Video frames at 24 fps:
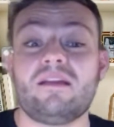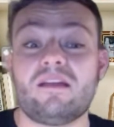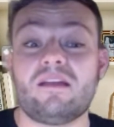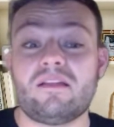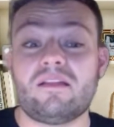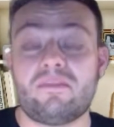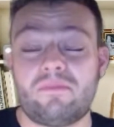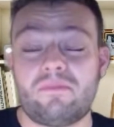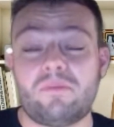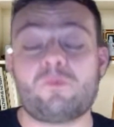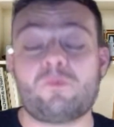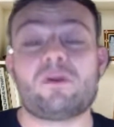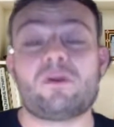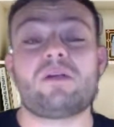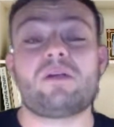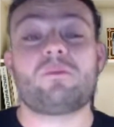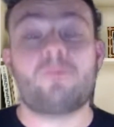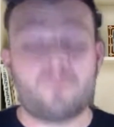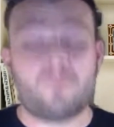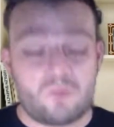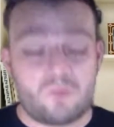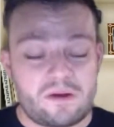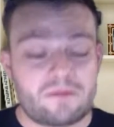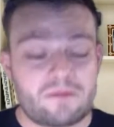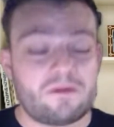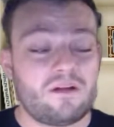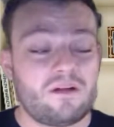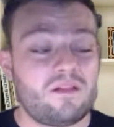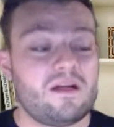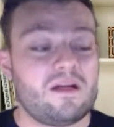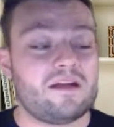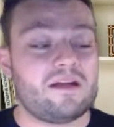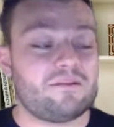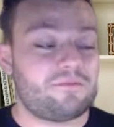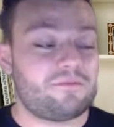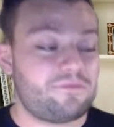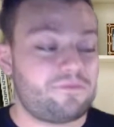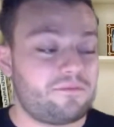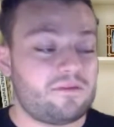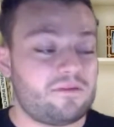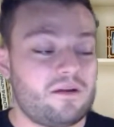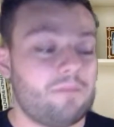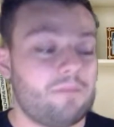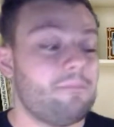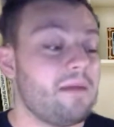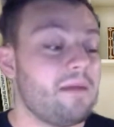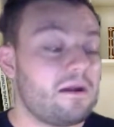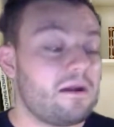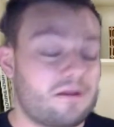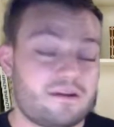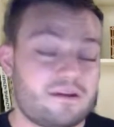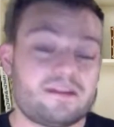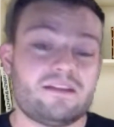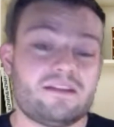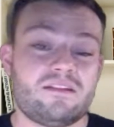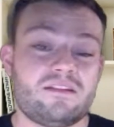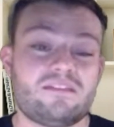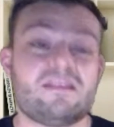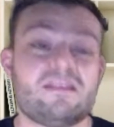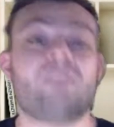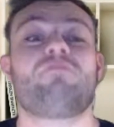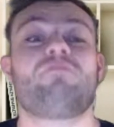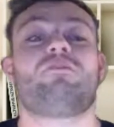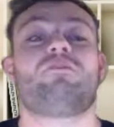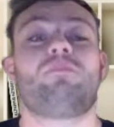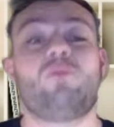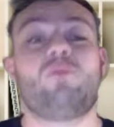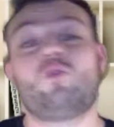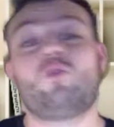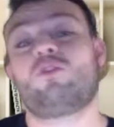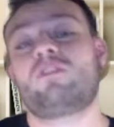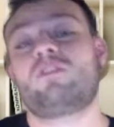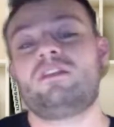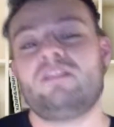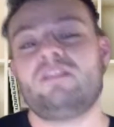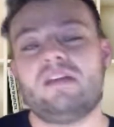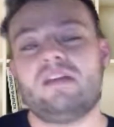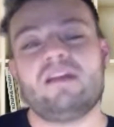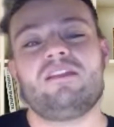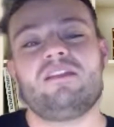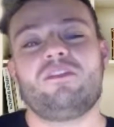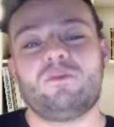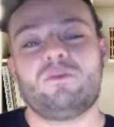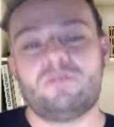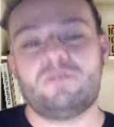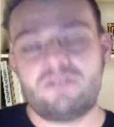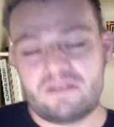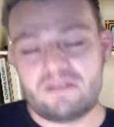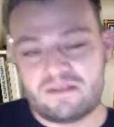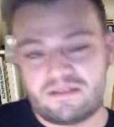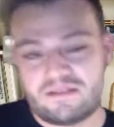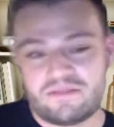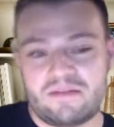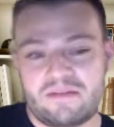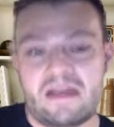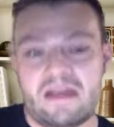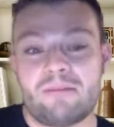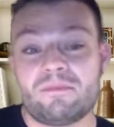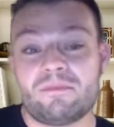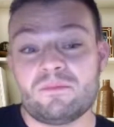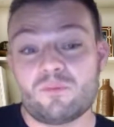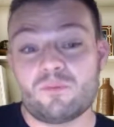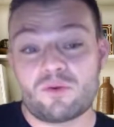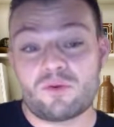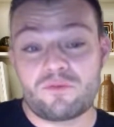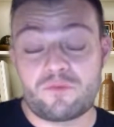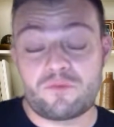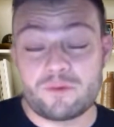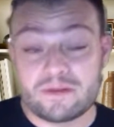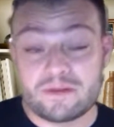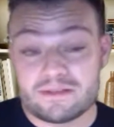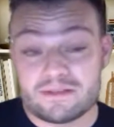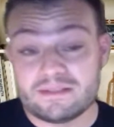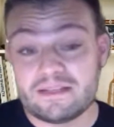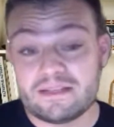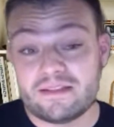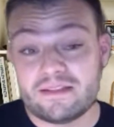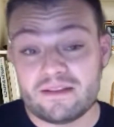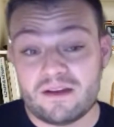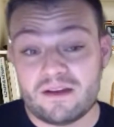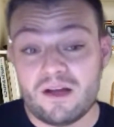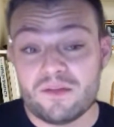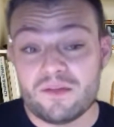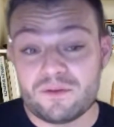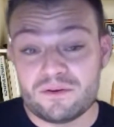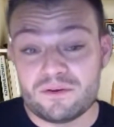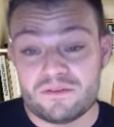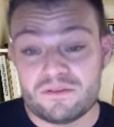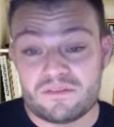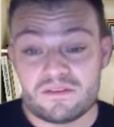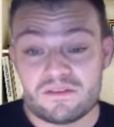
where a lot of Americans have reported that those things have happened more frequently than others.